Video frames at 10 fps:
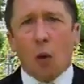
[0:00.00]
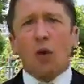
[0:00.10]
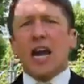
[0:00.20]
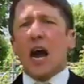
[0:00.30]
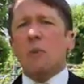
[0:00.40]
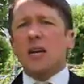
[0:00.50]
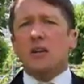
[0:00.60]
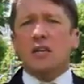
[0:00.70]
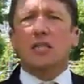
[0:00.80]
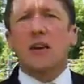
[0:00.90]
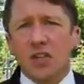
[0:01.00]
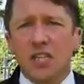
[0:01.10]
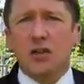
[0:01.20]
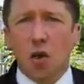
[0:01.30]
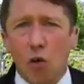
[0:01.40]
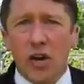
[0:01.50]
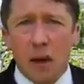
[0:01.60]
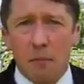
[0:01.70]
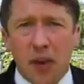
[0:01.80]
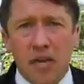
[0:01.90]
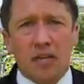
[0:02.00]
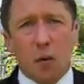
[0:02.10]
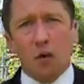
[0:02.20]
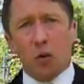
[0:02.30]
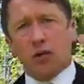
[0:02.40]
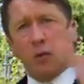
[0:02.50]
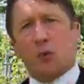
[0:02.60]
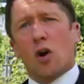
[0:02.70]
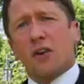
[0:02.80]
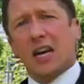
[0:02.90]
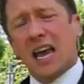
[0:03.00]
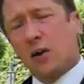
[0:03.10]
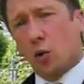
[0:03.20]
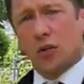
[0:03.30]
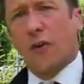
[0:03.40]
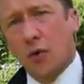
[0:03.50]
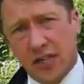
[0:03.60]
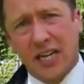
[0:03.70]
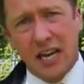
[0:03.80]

I wonder how many of the 70 Tory MPs who are also private landlords voted